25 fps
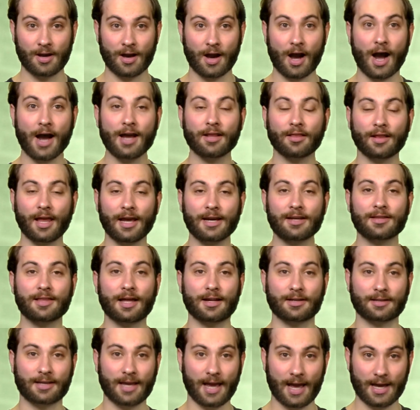I like
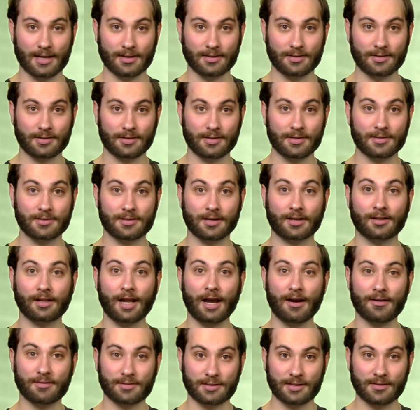that cat is
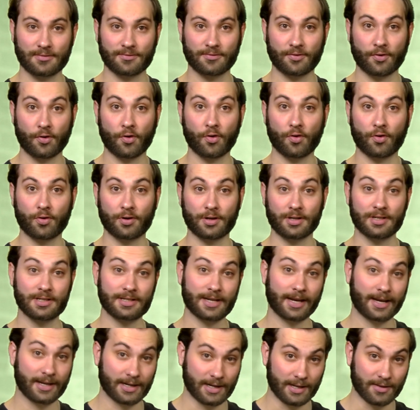declarative or
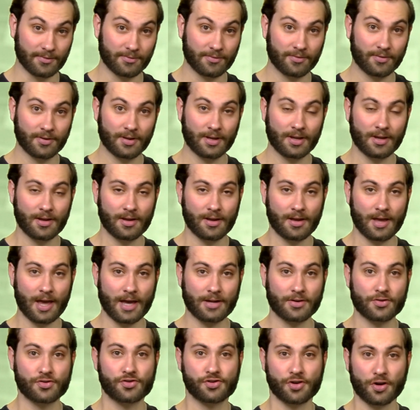indicative,
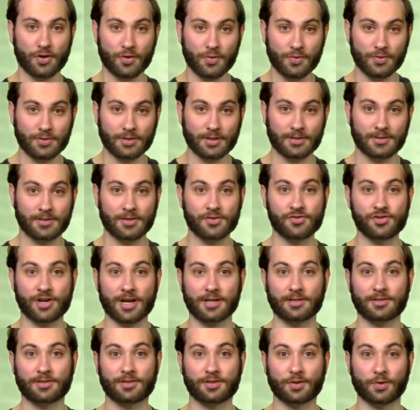and shows,
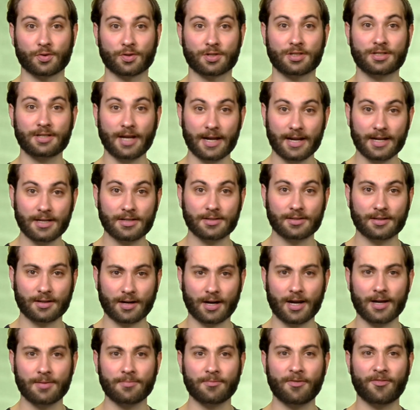suggests, or states that
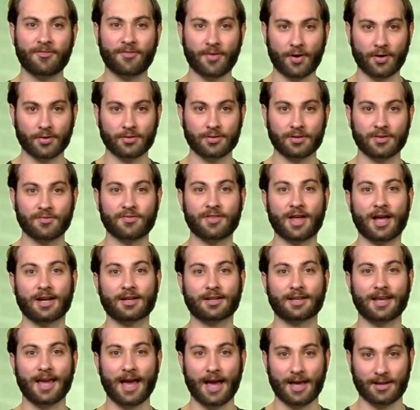I am fond of
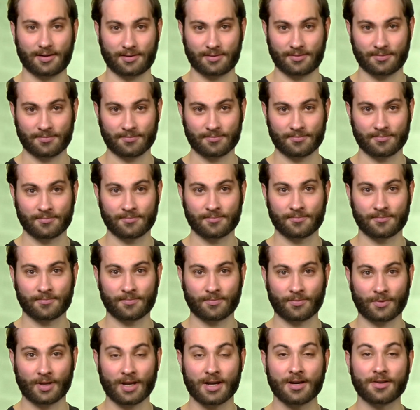that cat.
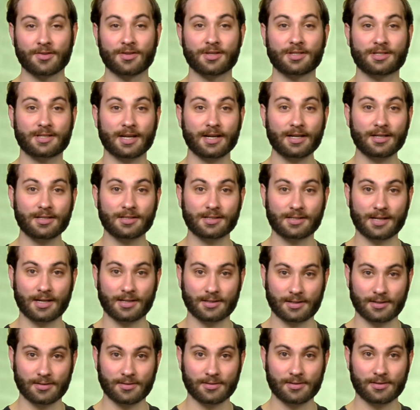The second
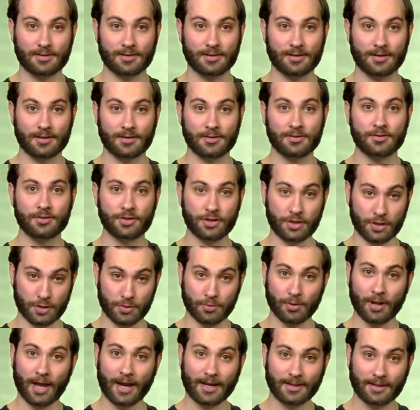sentence, do
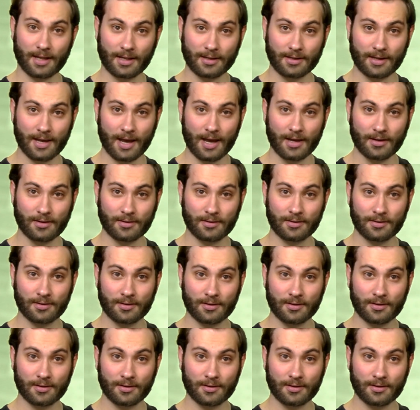you like that cat,